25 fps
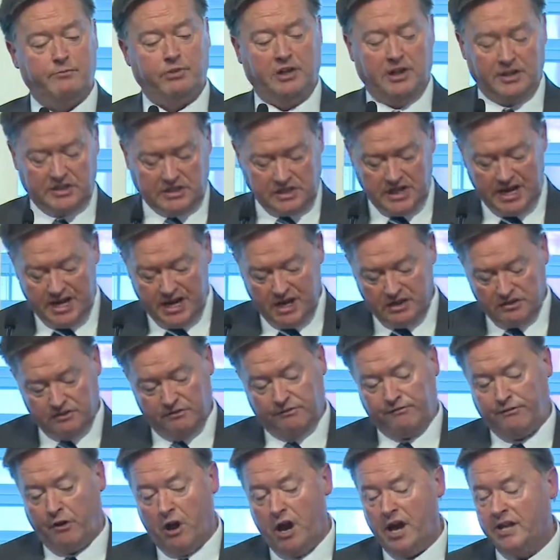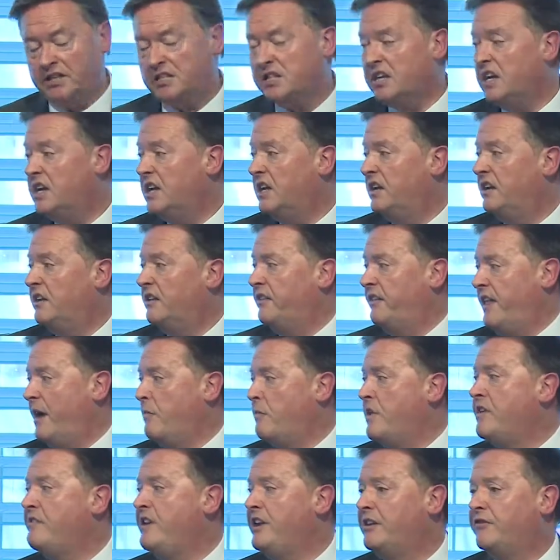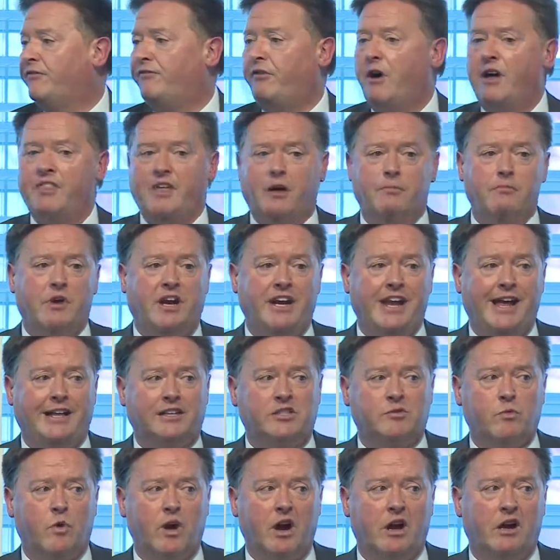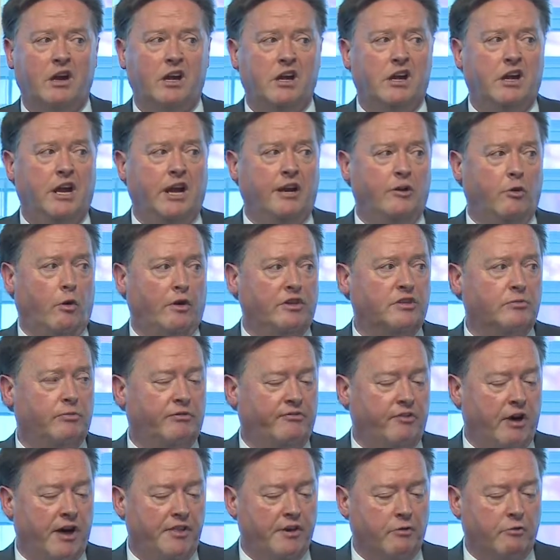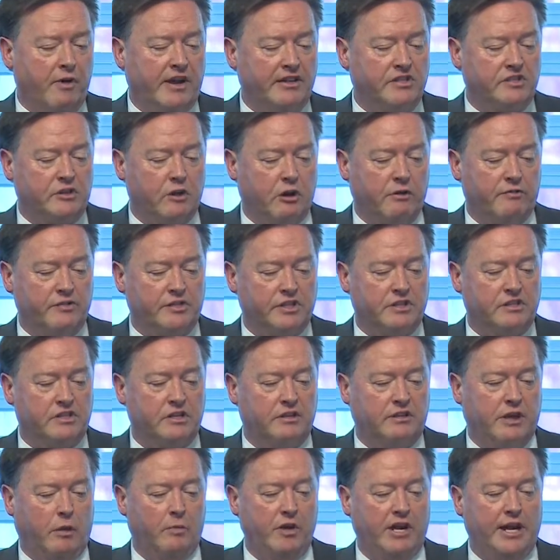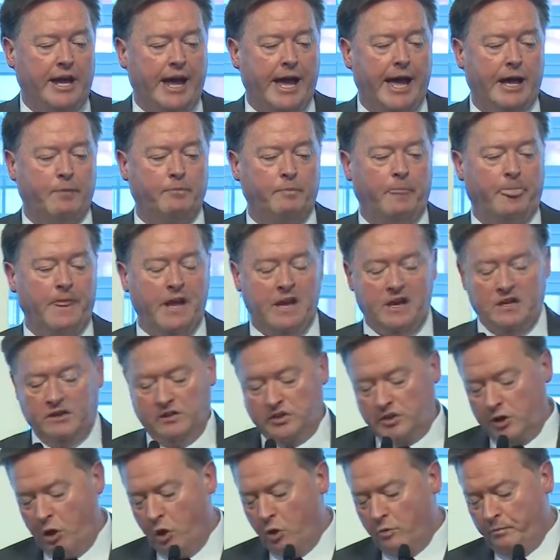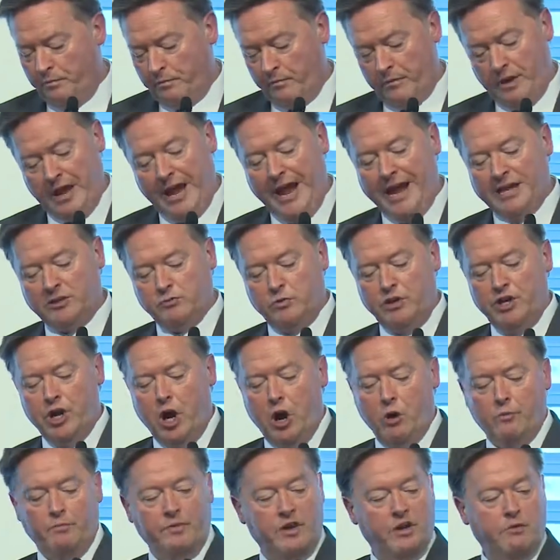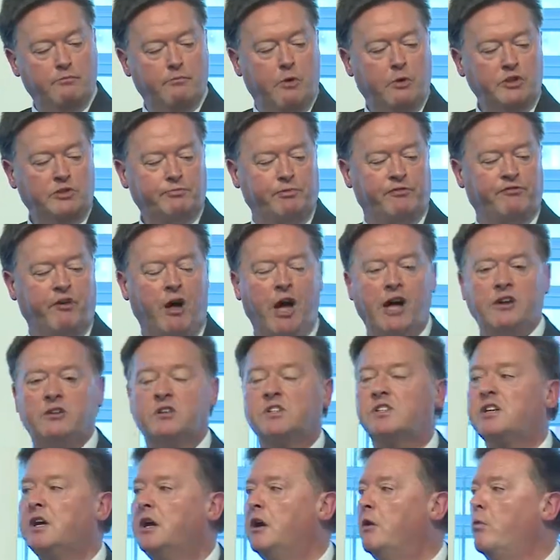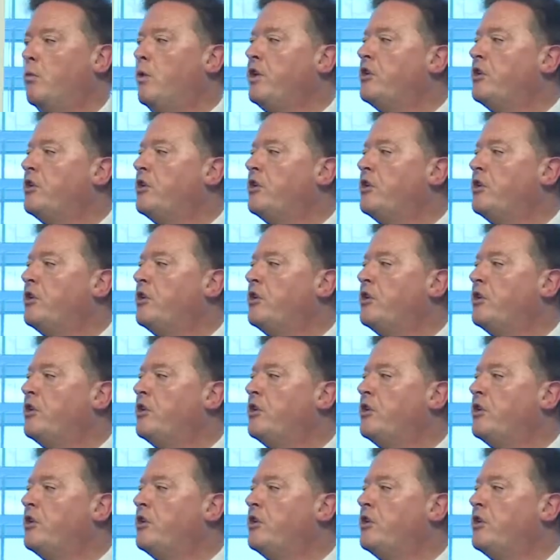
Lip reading: plus to find that we need to find that money elsewhere in order to provide the great services that we can. So, as we know, most providers, we